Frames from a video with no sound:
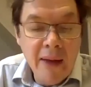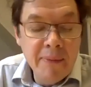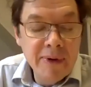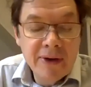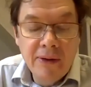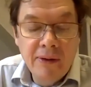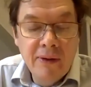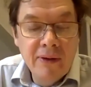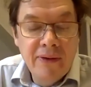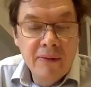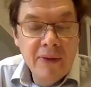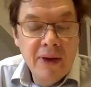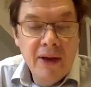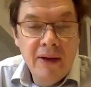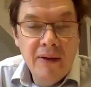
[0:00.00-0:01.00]
App Store for
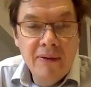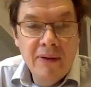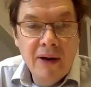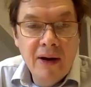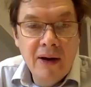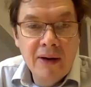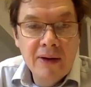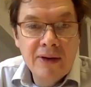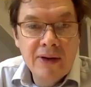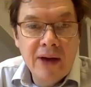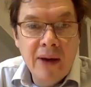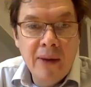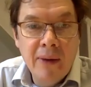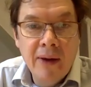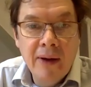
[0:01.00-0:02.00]
me was
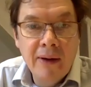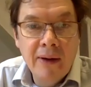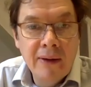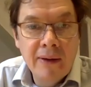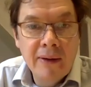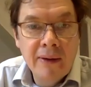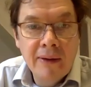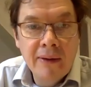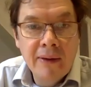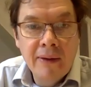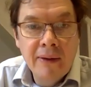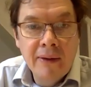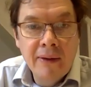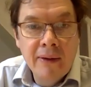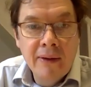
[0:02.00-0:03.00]
shareware,
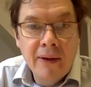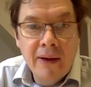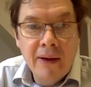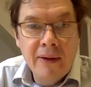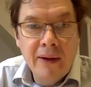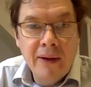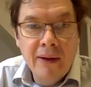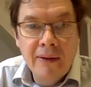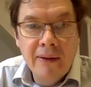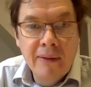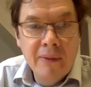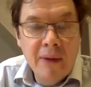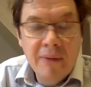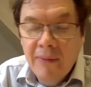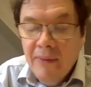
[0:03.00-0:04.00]
and
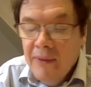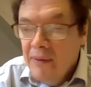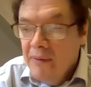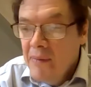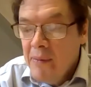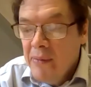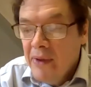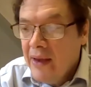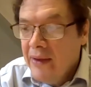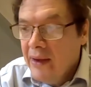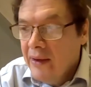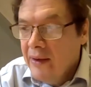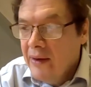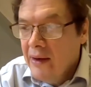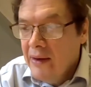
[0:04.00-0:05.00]
remember that
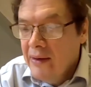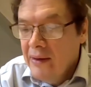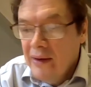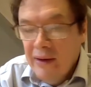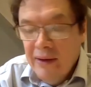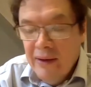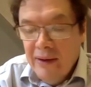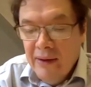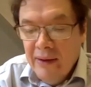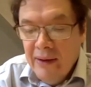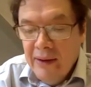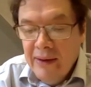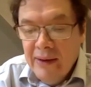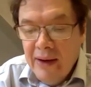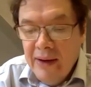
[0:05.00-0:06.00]
thing in the
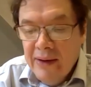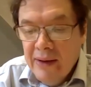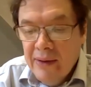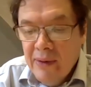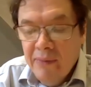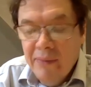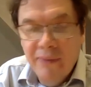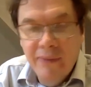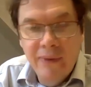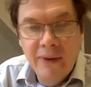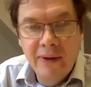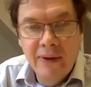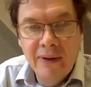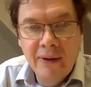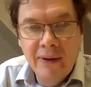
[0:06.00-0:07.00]
1980s when
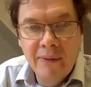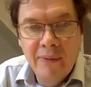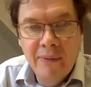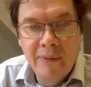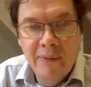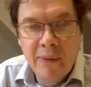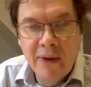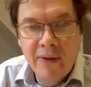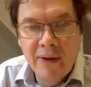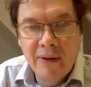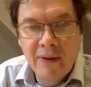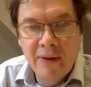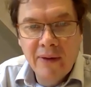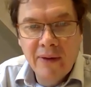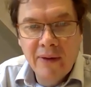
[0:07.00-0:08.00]
people were
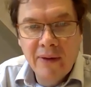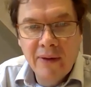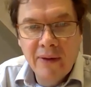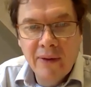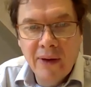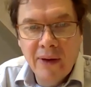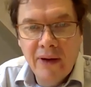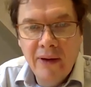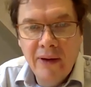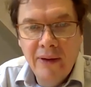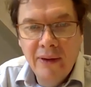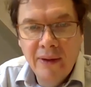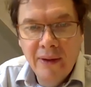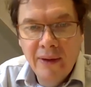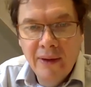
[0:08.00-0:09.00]
giving away
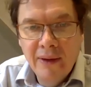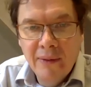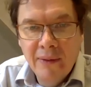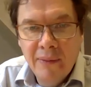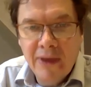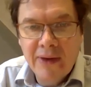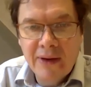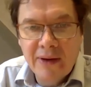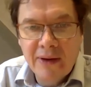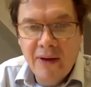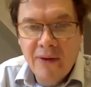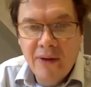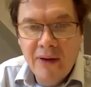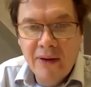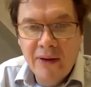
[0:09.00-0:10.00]
free bits of
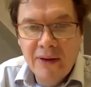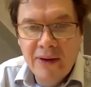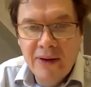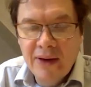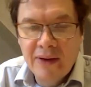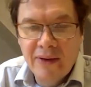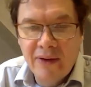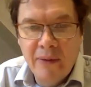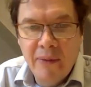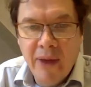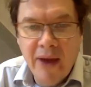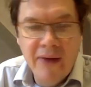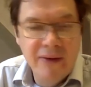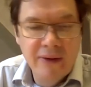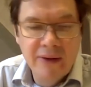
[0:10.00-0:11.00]
software on disk for
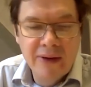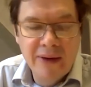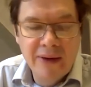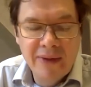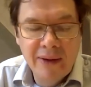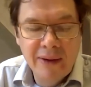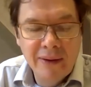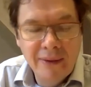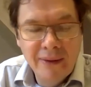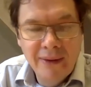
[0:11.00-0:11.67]
£1 or something.